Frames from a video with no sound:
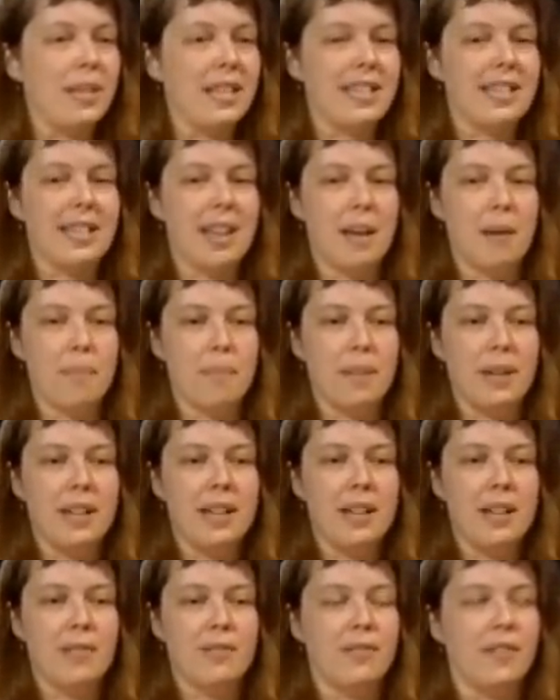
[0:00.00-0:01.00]
be some
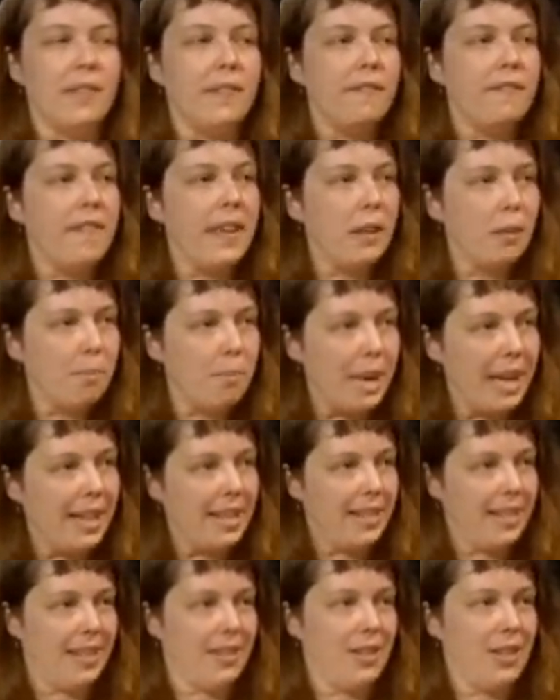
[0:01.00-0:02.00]

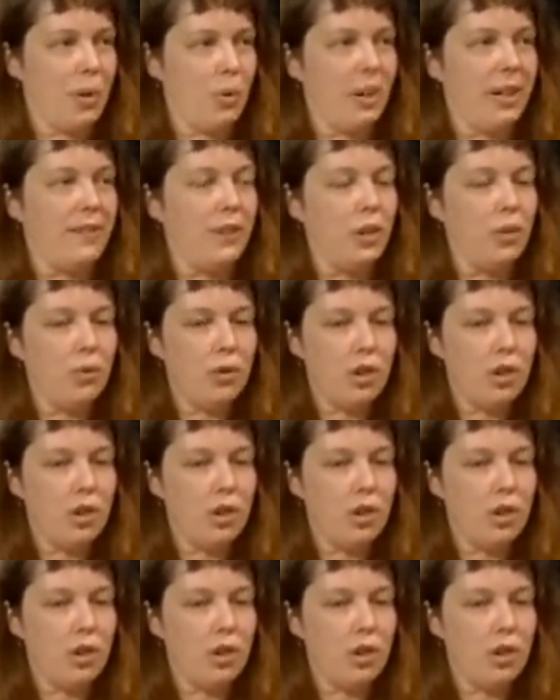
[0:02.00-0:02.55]
fulfillment. So if